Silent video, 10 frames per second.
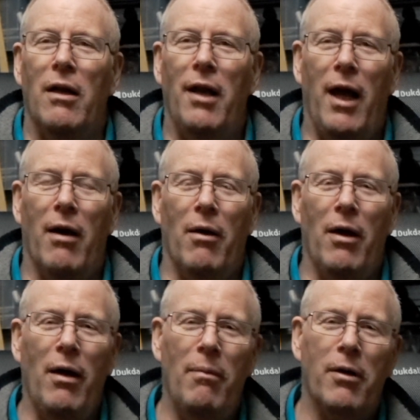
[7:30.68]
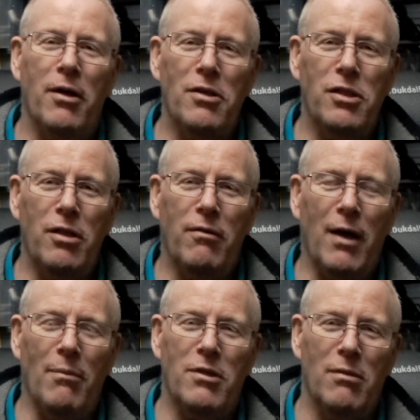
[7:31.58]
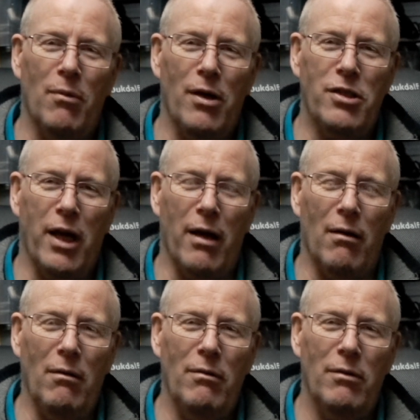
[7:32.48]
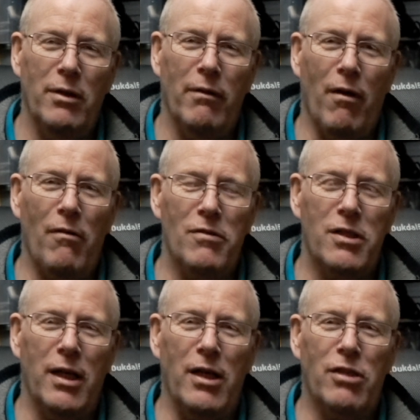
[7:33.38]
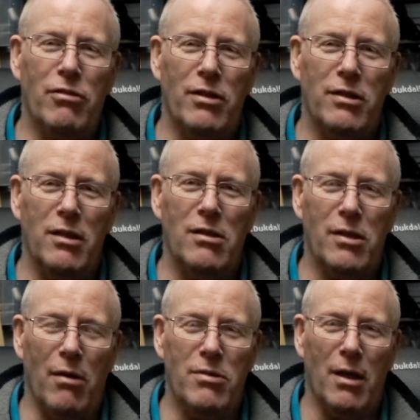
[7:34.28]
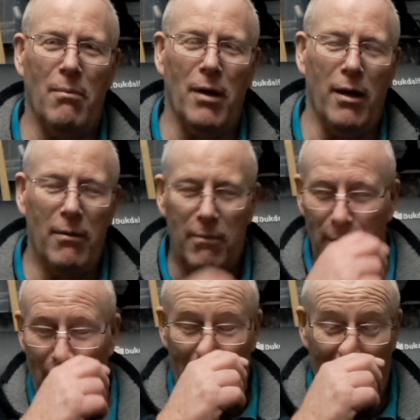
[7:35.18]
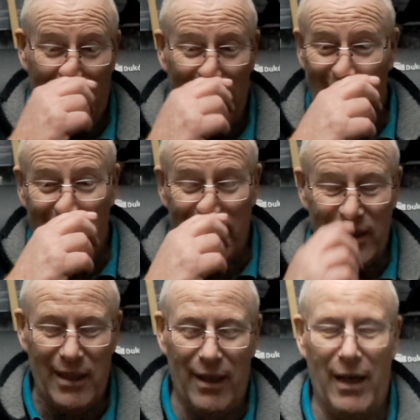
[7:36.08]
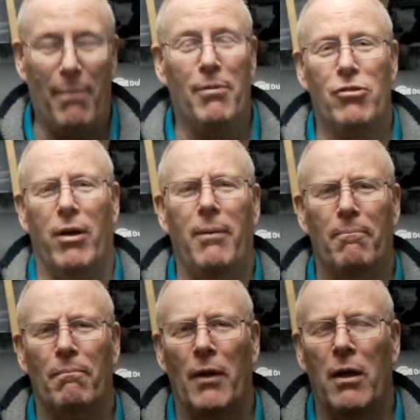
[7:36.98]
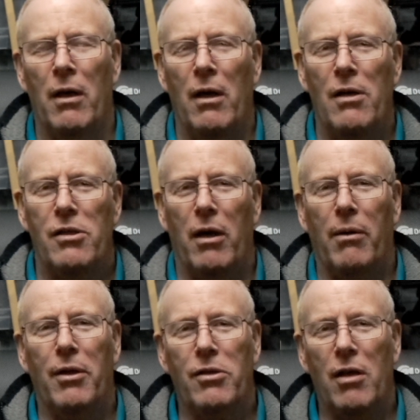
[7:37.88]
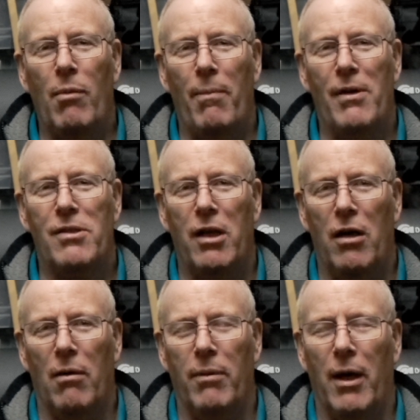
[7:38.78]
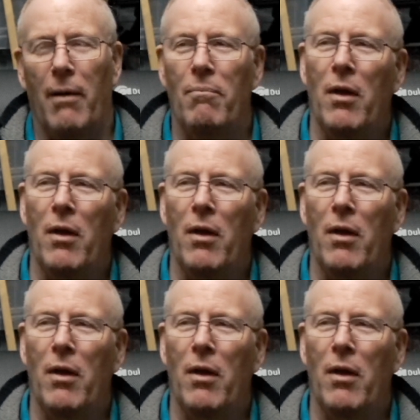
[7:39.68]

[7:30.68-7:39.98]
Now, because you've come to my channel, you're obviously interested in stone tumbling and leopardry, so I'm going to do my best to help you.